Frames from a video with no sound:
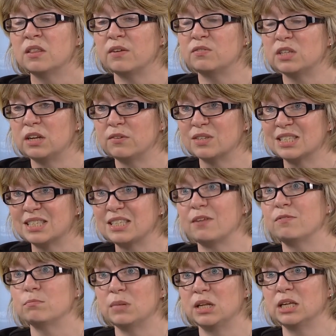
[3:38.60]
They've delivered
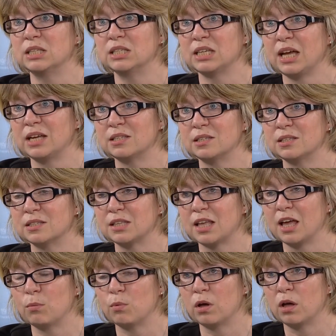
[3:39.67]
7 million tests since
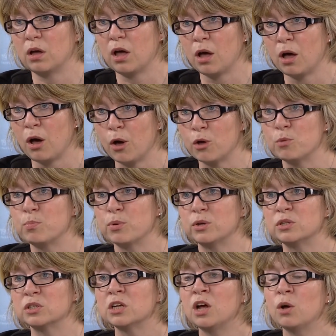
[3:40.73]
they were
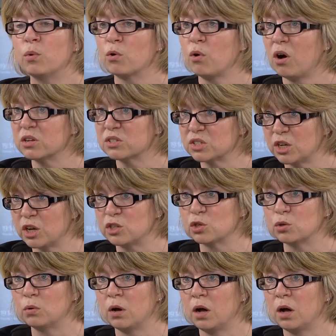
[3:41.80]
opened. We've got our surgical